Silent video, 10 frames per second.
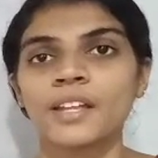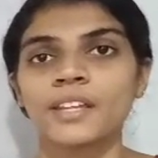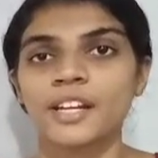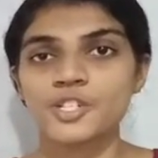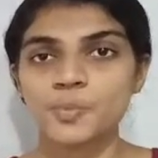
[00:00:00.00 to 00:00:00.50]

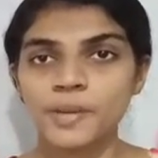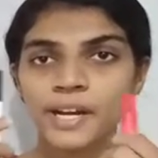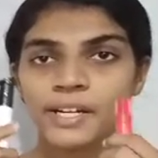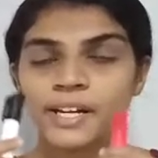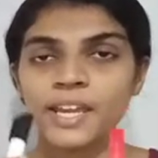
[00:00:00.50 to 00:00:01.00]
The
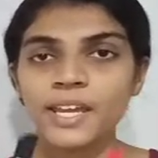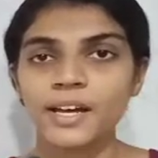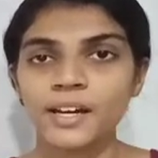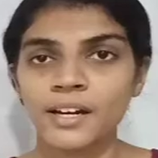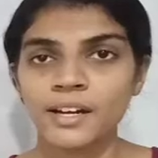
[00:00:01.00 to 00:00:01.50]

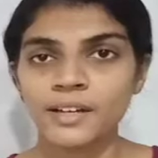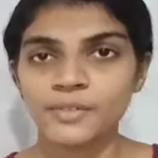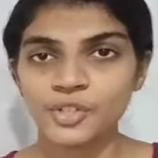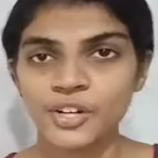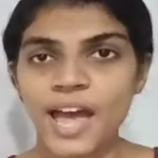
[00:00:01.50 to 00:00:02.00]
respiratory
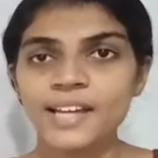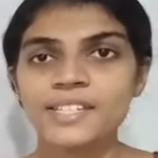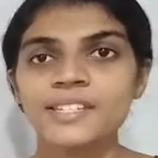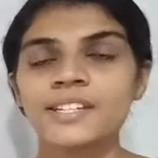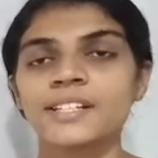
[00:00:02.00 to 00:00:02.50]

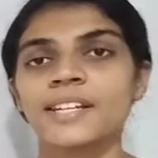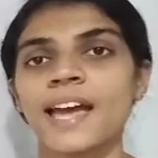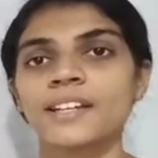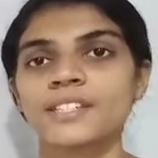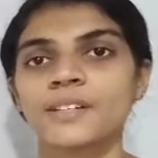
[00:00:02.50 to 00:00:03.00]
tract is
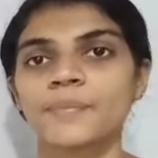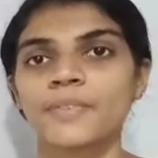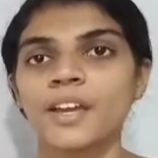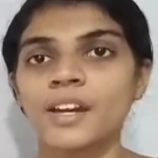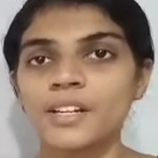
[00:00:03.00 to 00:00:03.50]
intact.
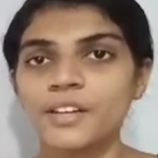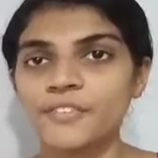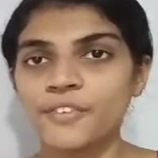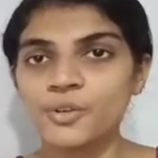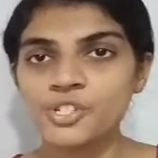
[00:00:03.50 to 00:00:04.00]

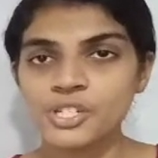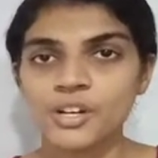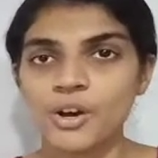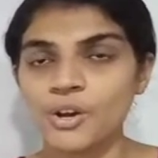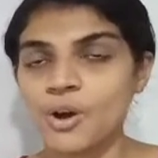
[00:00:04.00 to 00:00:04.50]

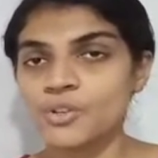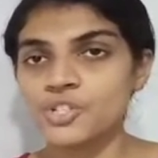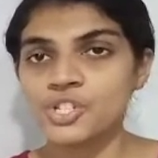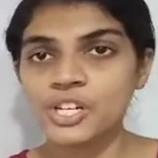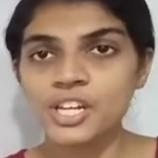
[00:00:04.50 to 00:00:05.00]
Diffusion or
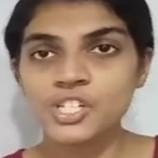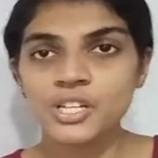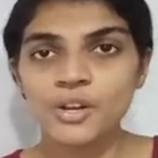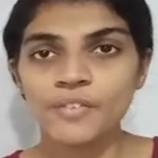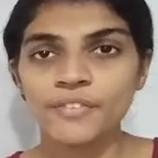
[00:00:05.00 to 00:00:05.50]

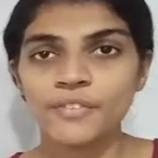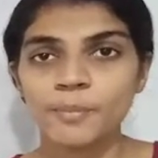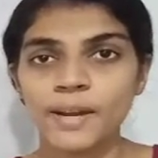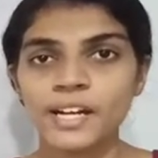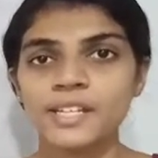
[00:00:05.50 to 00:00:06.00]
oxygenation of
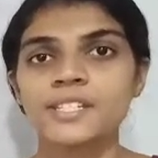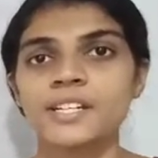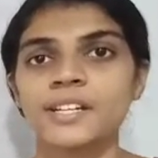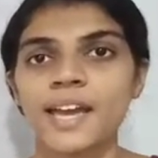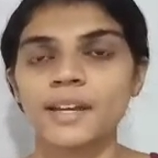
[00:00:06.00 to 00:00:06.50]
blood is
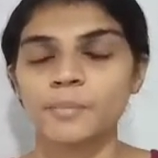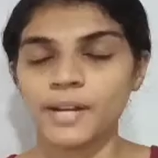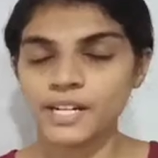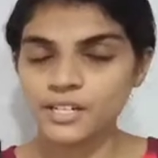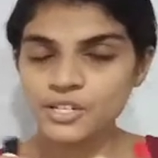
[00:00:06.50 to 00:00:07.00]
intact.
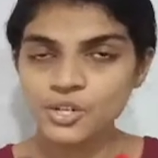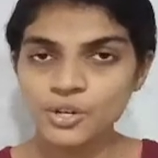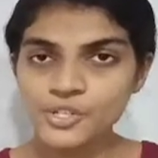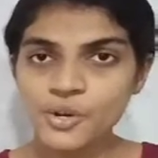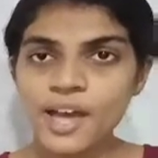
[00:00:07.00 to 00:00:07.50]
Blood is
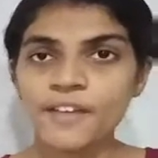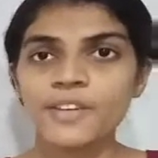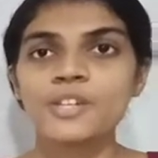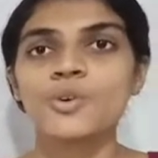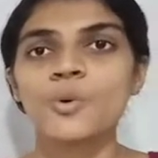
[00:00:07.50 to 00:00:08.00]
also
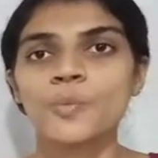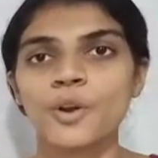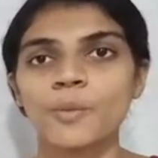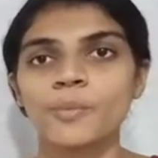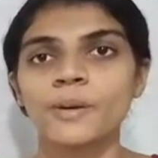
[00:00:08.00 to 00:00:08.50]
having no
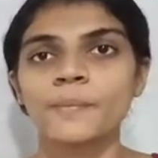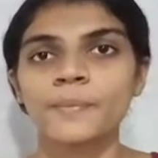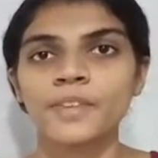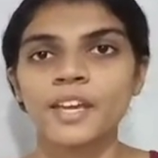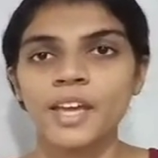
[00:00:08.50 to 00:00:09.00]

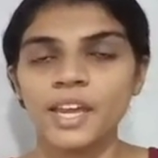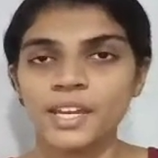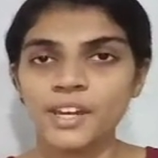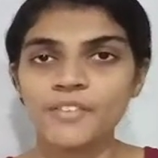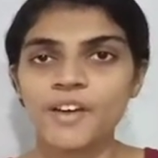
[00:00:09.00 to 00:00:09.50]
problem.
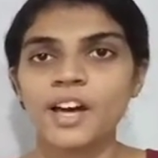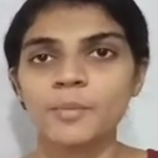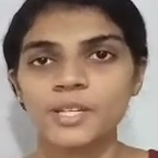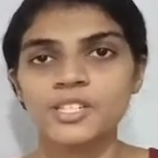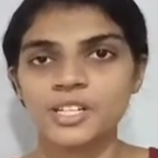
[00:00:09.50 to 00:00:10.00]
Enough
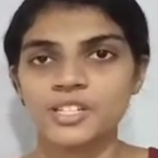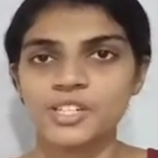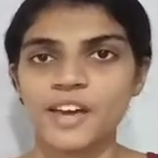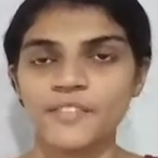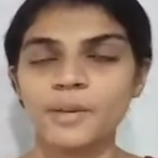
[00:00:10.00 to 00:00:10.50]
RBC it
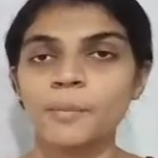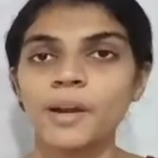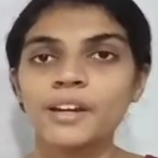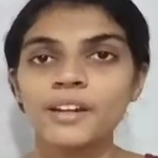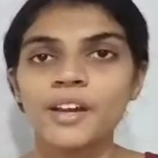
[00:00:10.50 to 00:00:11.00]
is having.
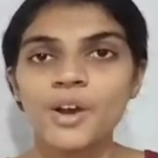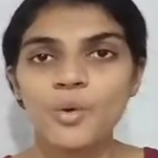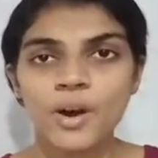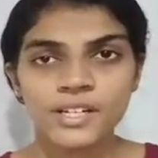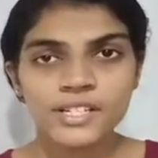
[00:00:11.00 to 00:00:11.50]
But
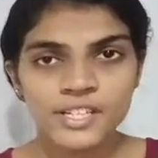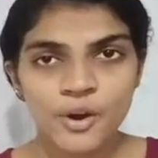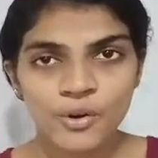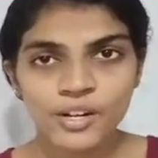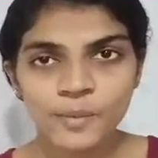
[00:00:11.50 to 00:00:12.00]
what is the
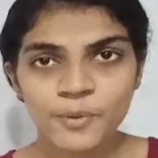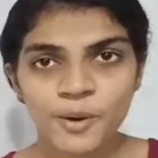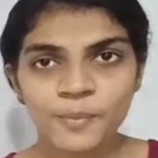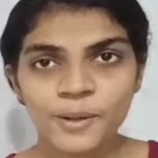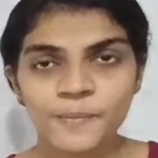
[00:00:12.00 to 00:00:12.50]
only
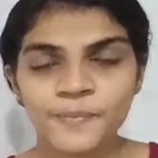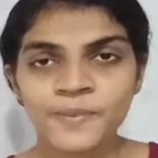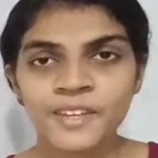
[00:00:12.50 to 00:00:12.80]
problem?